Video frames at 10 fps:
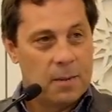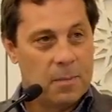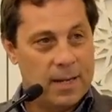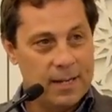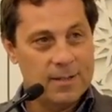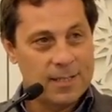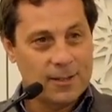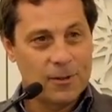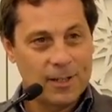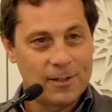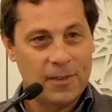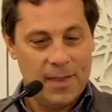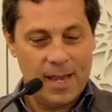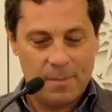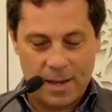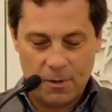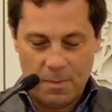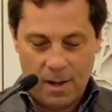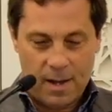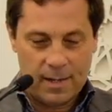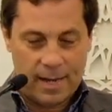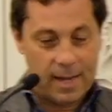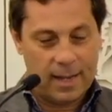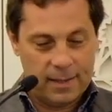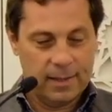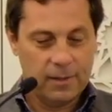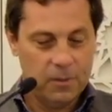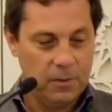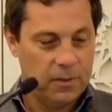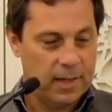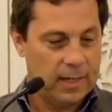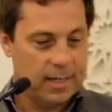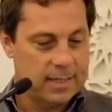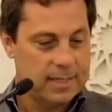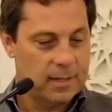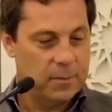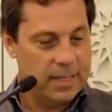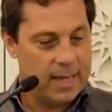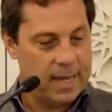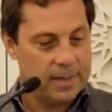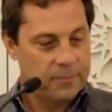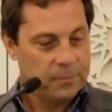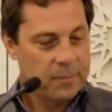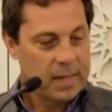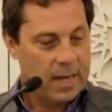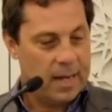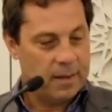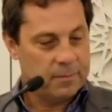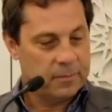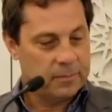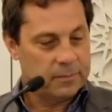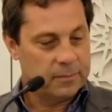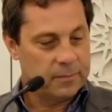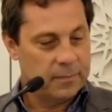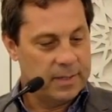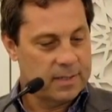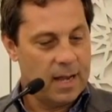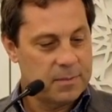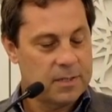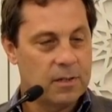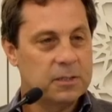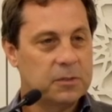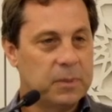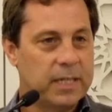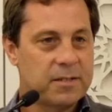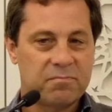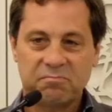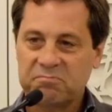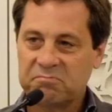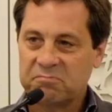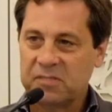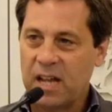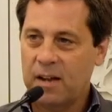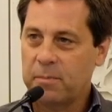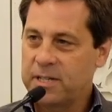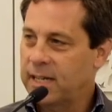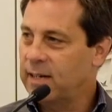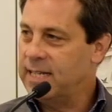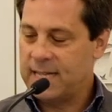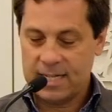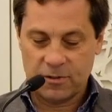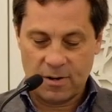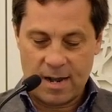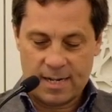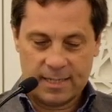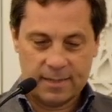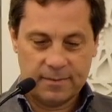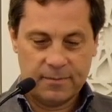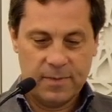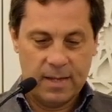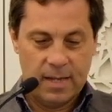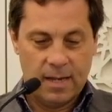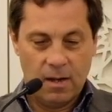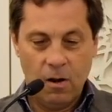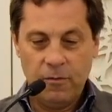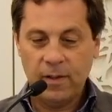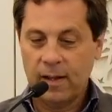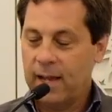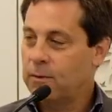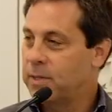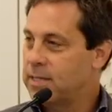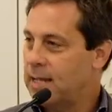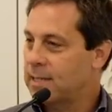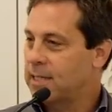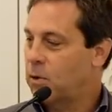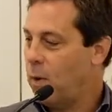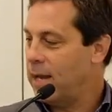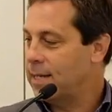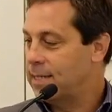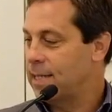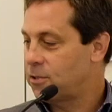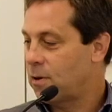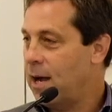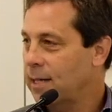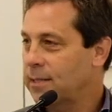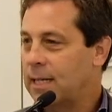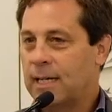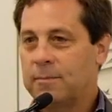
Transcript: But here's the critical thing about Oman, and I think the cool thing, is that we take these limestones, which not particularly dense rocks, ophiolite, which is actually quite a dense rock,